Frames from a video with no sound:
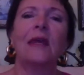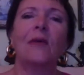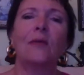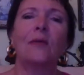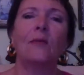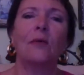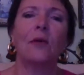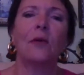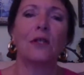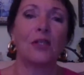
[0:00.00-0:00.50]

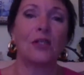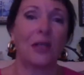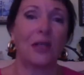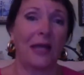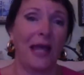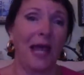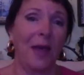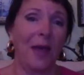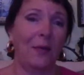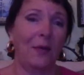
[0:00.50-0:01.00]
what's going
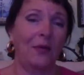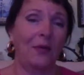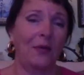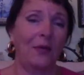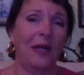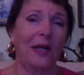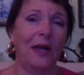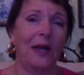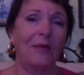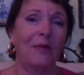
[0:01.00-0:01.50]
to happen
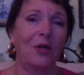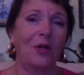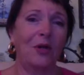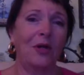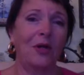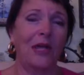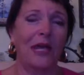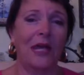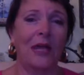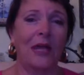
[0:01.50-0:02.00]
when I'm
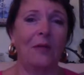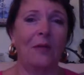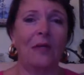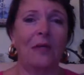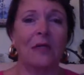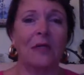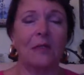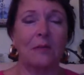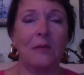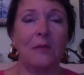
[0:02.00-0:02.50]
not here?
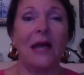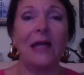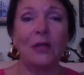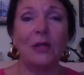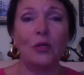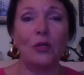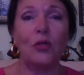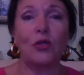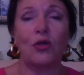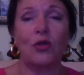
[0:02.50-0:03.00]
Because my
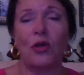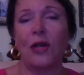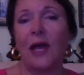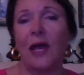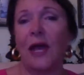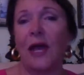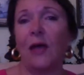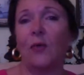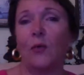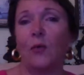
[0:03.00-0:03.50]
daughter and
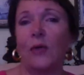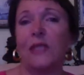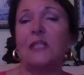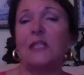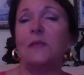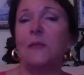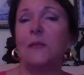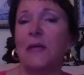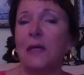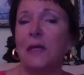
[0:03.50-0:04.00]
I, we
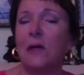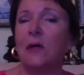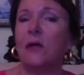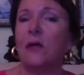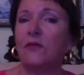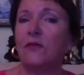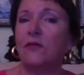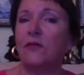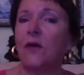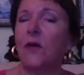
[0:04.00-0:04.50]
speak
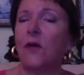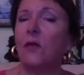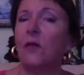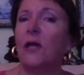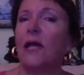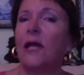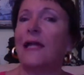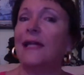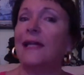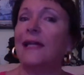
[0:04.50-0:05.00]
on the
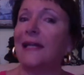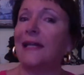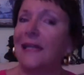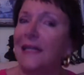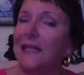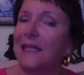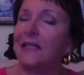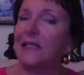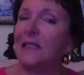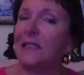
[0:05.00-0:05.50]
phone at
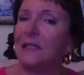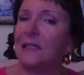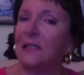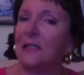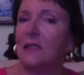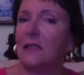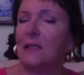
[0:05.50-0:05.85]
least